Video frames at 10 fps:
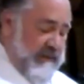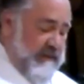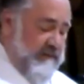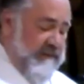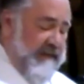
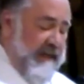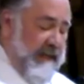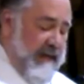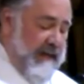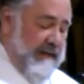There is
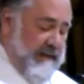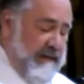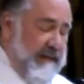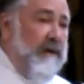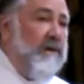that light
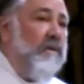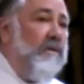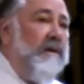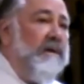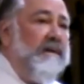and that
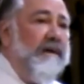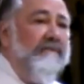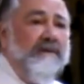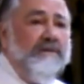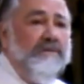glory
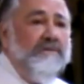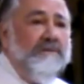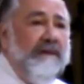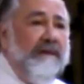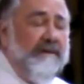every
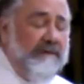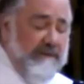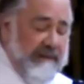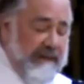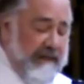Tuesday and
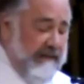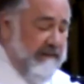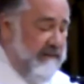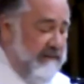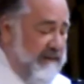Thursday
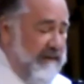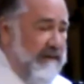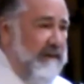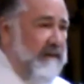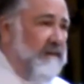night
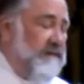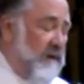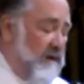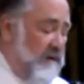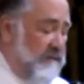in this
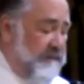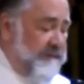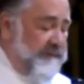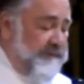hall.